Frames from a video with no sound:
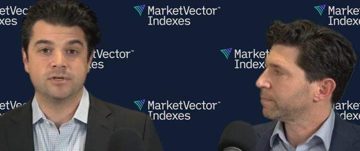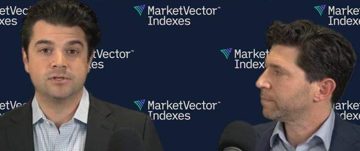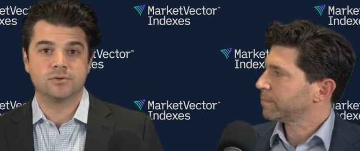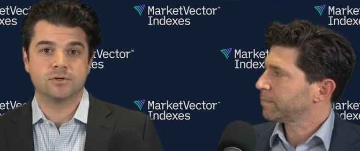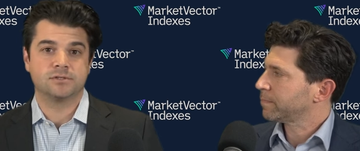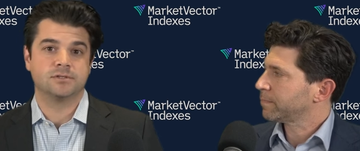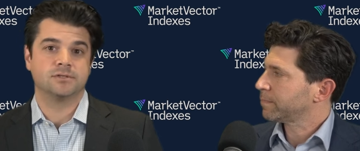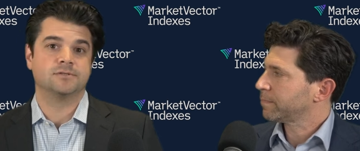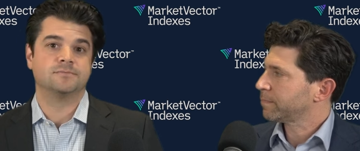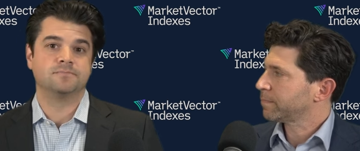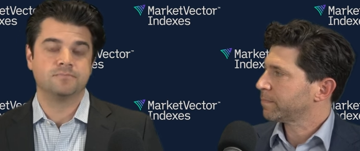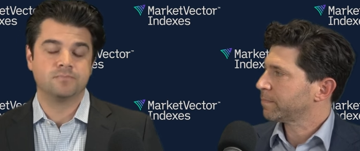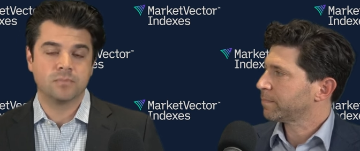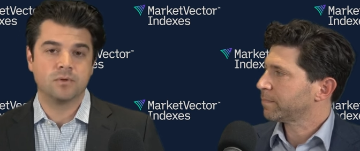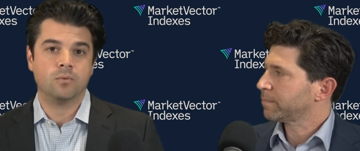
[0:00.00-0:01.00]
Speaker 1: resources,
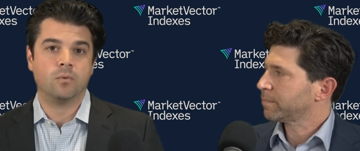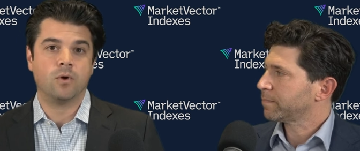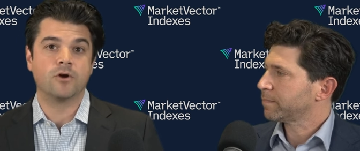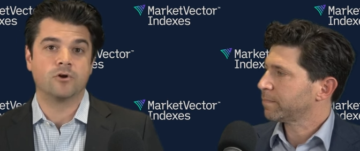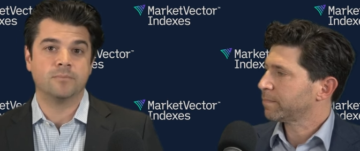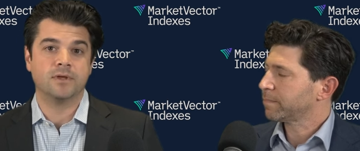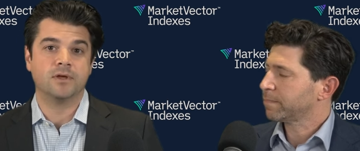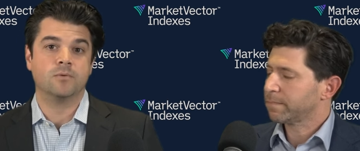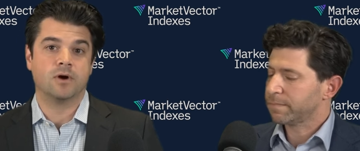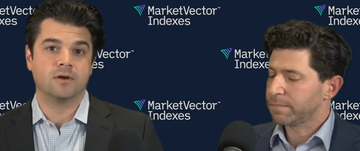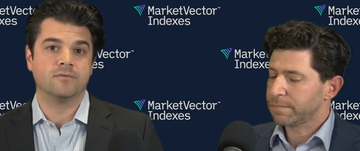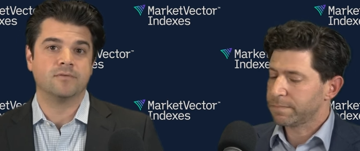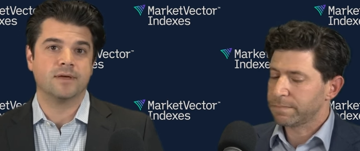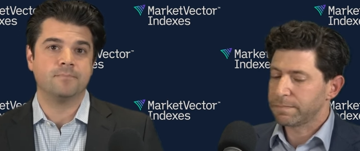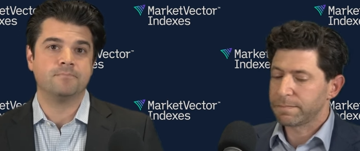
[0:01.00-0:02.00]
water being
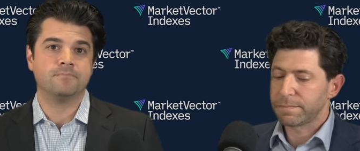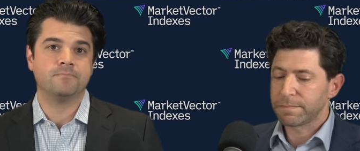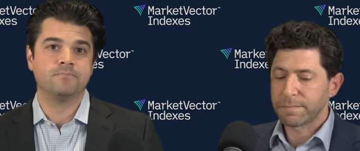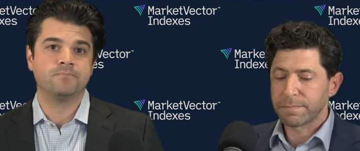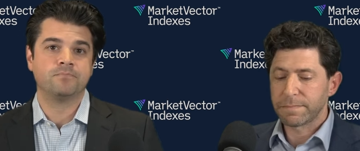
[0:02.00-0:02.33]
one of them.